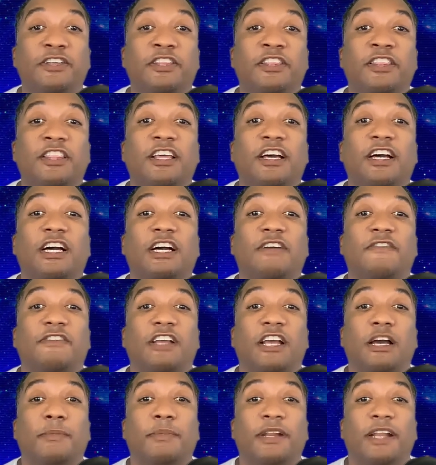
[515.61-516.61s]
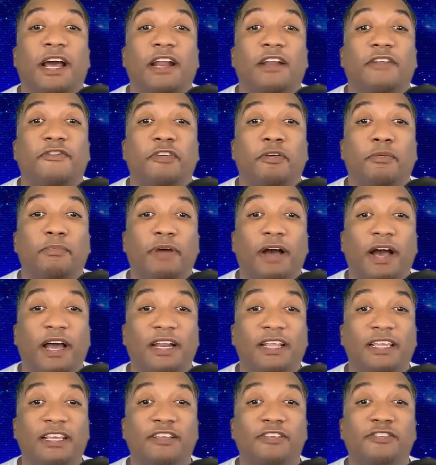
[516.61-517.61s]
love coming out of your
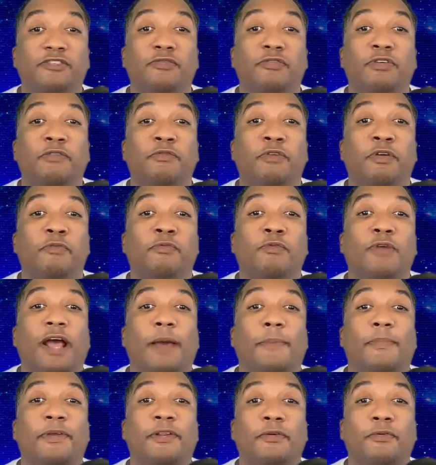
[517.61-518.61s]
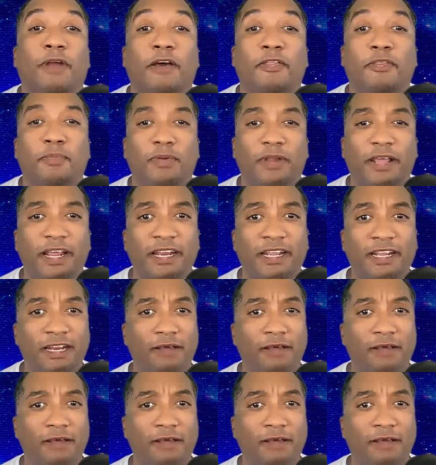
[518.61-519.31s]
body and wrapping around the planet.